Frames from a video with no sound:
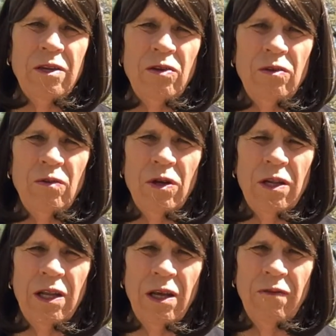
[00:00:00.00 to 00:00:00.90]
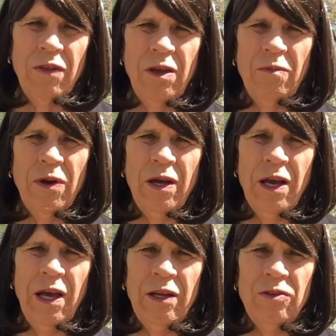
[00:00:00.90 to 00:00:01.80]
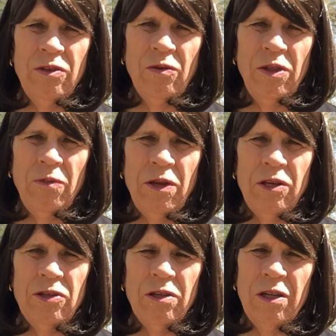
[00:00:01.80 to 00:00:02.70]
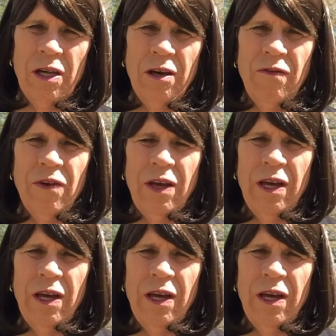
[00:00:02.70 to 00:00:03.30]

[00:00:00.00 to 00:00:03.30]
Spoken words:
to love them and show them additional love